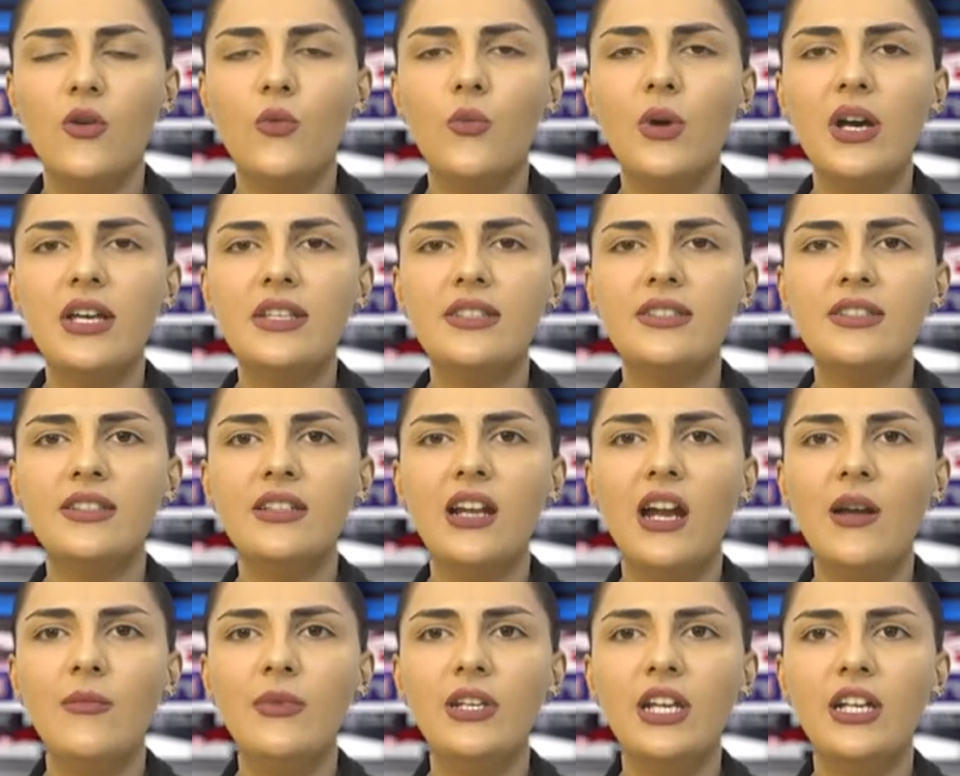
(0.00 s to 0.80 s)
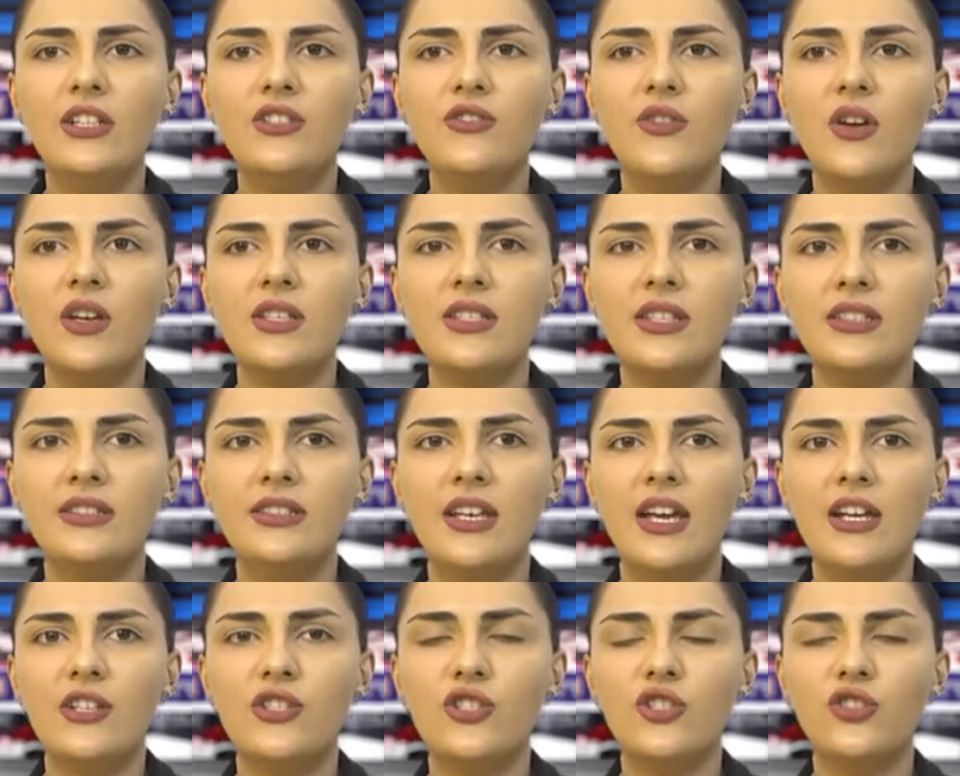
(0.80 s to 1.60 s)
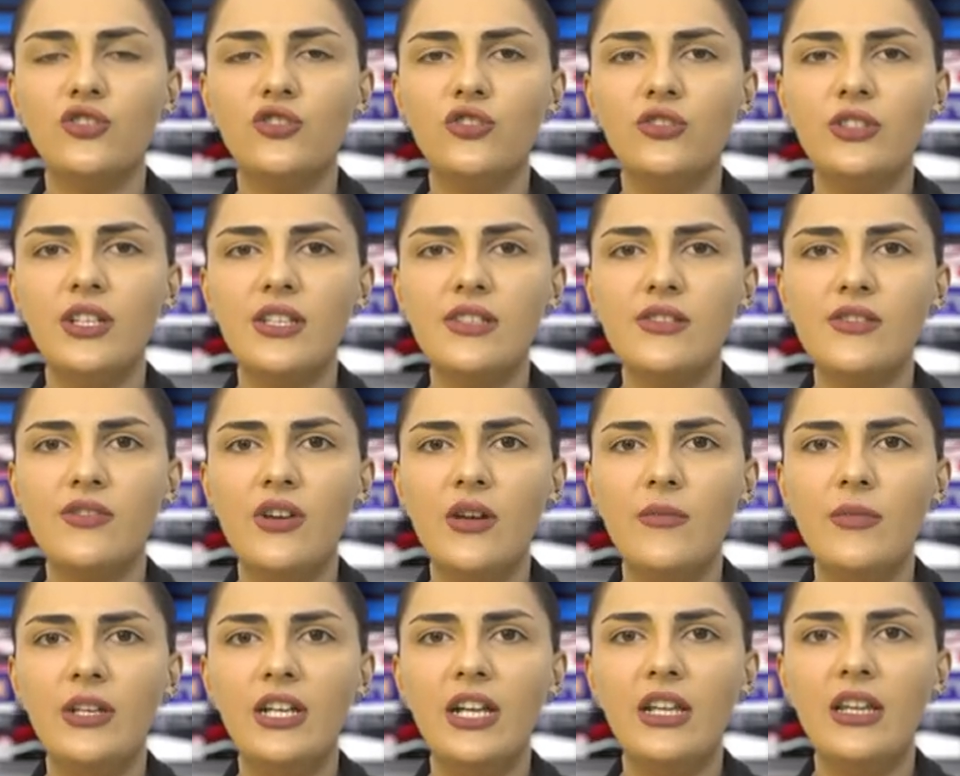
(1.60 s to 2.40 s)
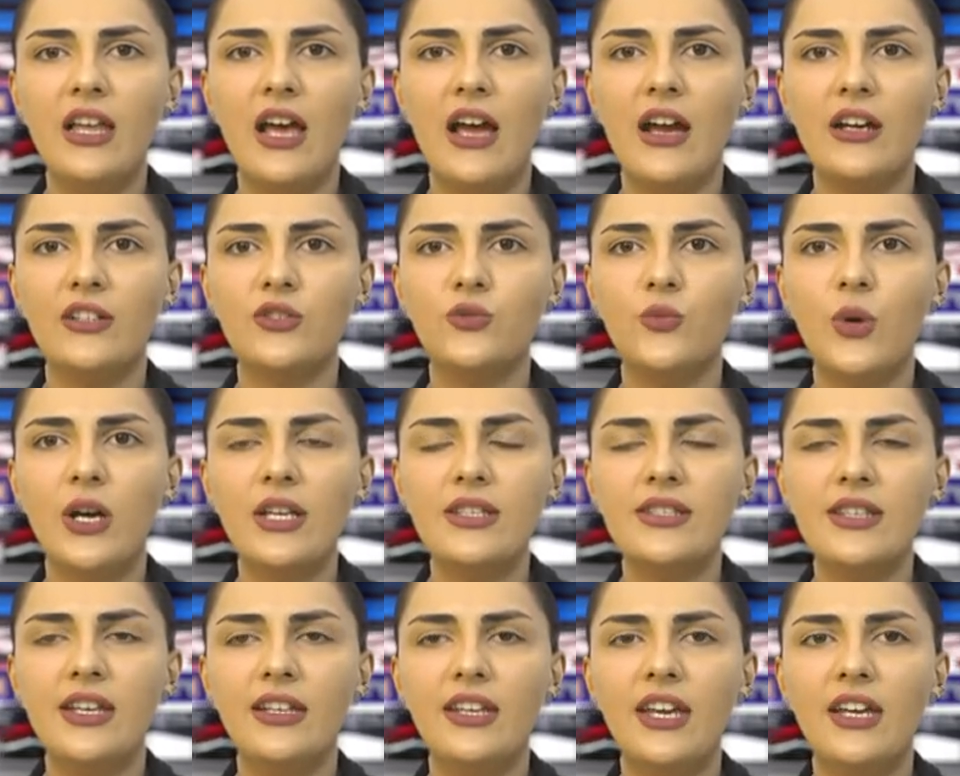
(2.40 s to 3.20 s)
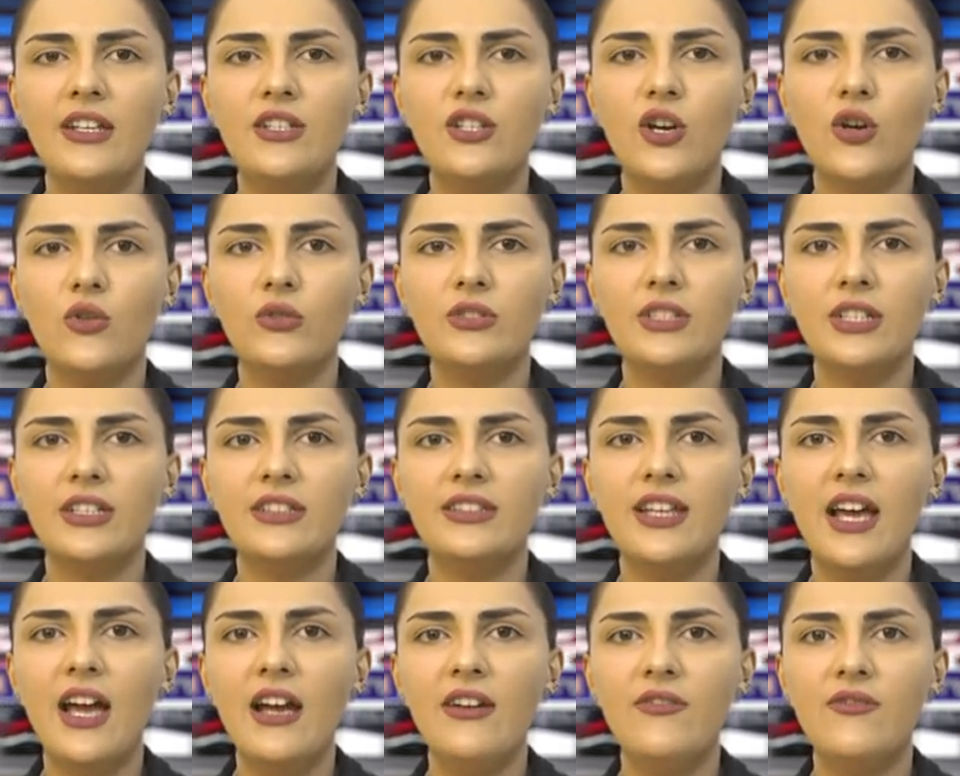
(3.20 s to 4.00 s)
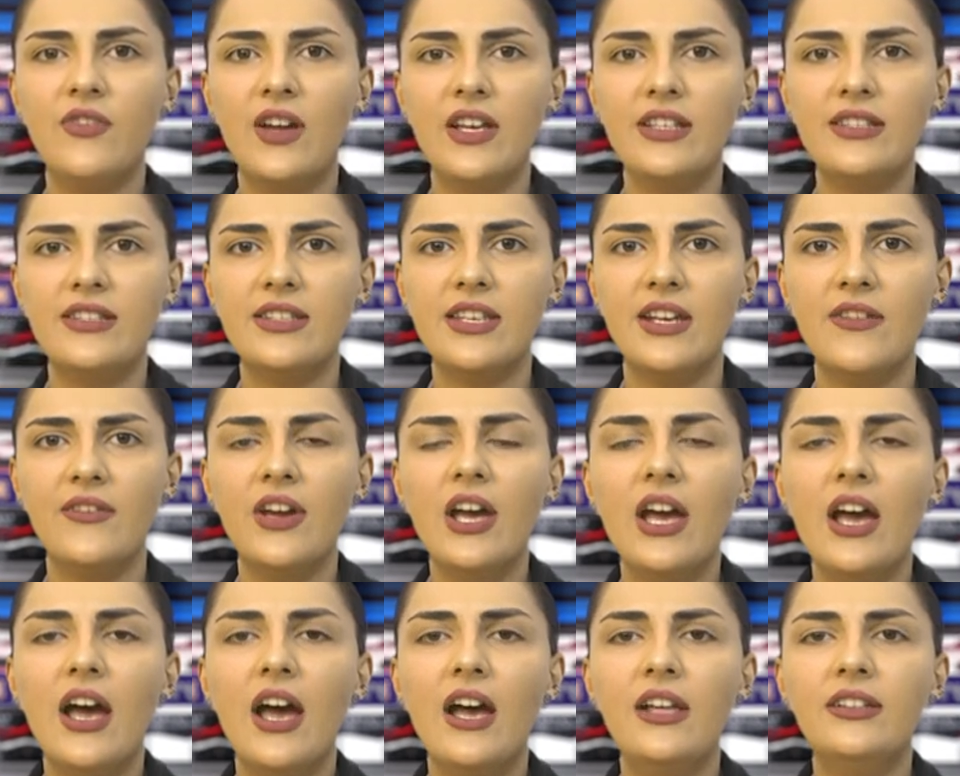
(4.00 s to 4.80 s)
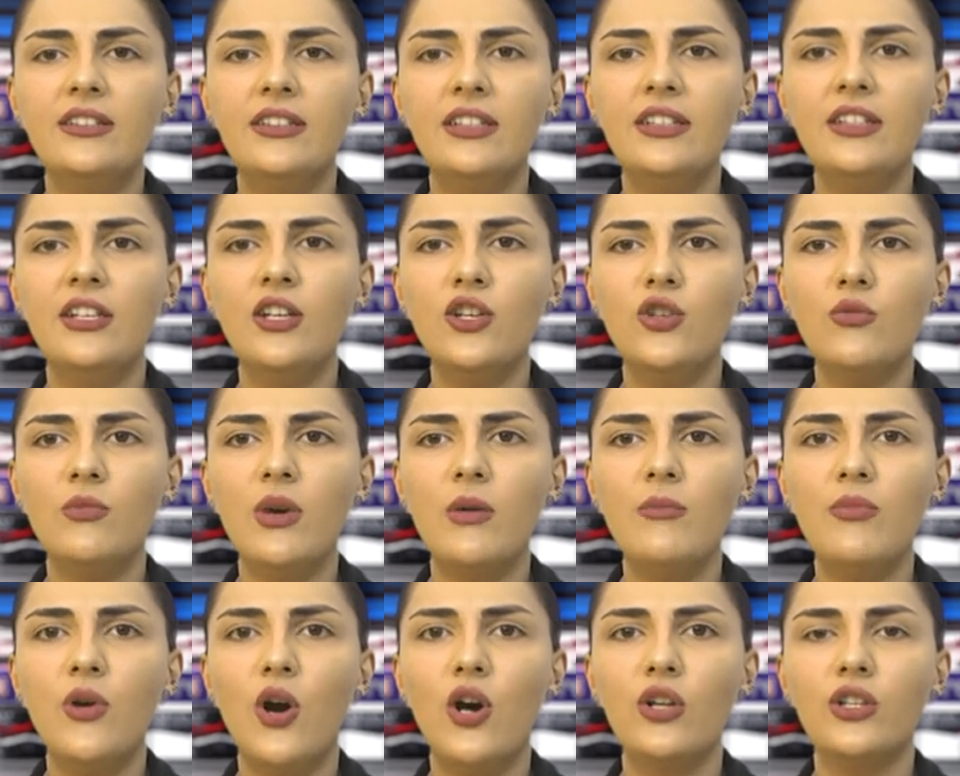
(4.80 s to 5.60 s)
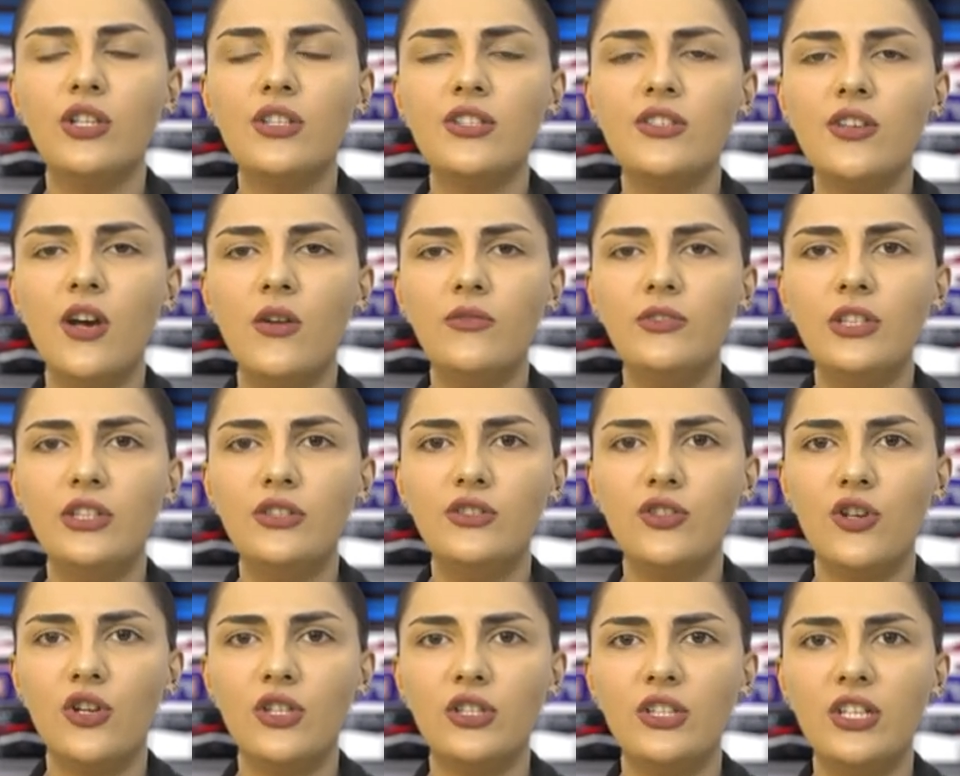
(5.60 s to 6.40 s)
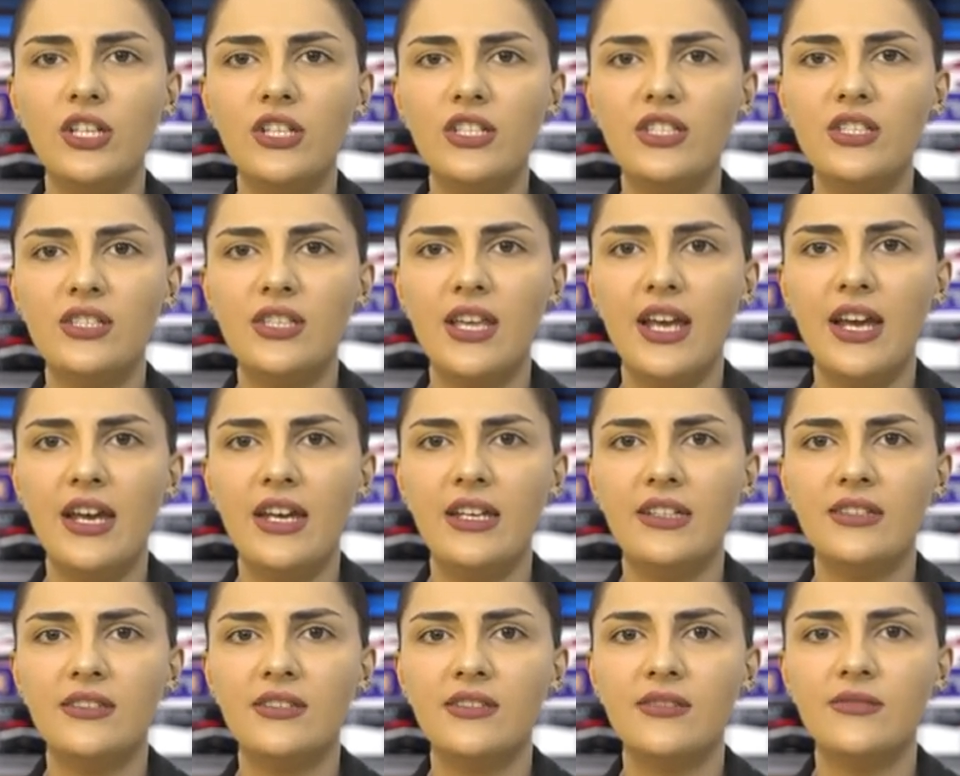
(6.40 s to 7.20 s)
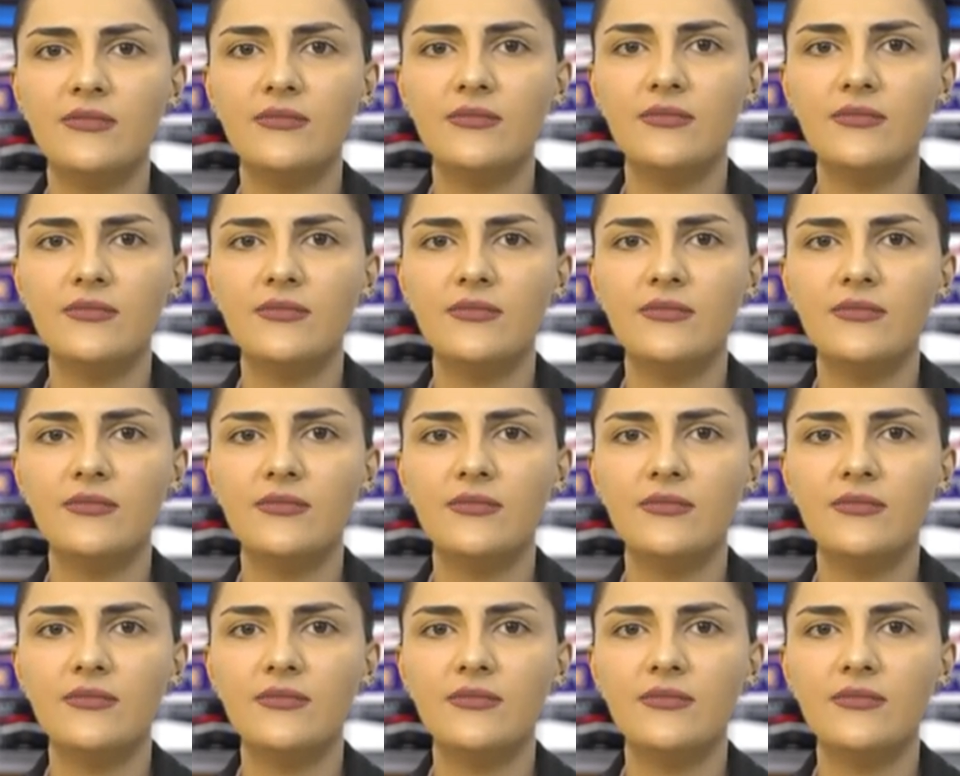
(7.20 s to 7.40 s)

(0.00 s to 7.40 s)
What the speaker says: Western Armenia draws attention to this criminal act, once again noting the aggressive and inhuman policy of the Turkish state.